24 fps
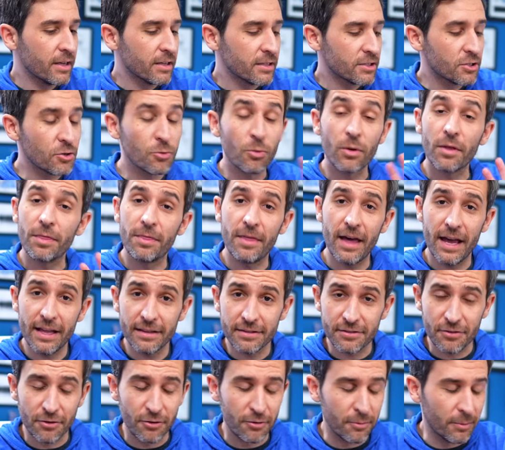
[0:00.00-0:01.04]
So what
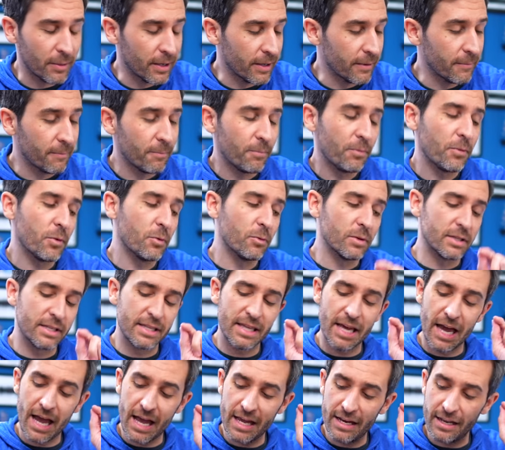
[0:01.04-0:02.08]
that told me was
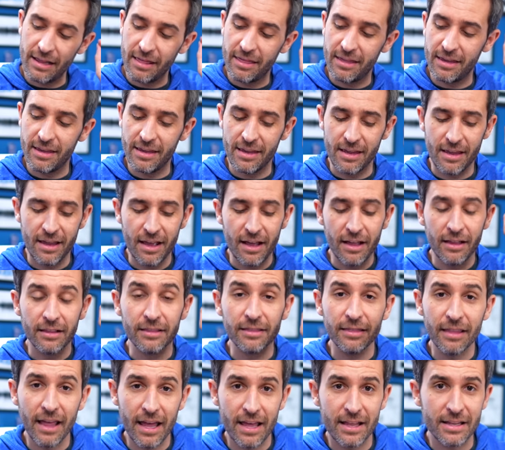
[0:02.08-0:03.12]
that the
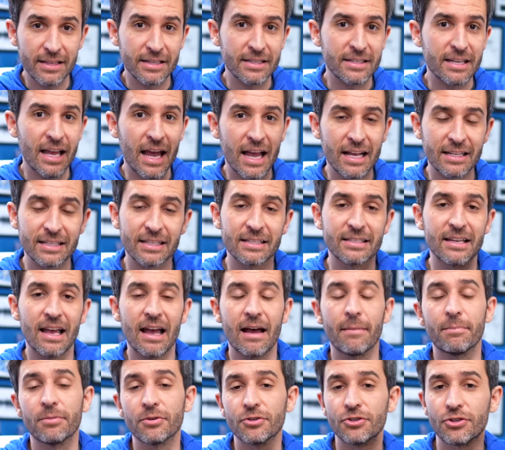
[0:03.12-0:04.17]
lens has its
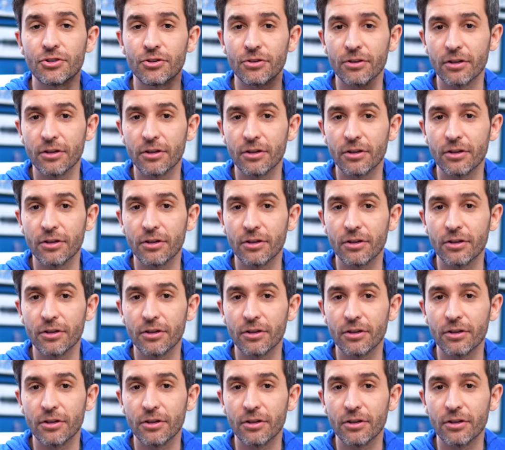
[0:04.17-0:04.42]
aperture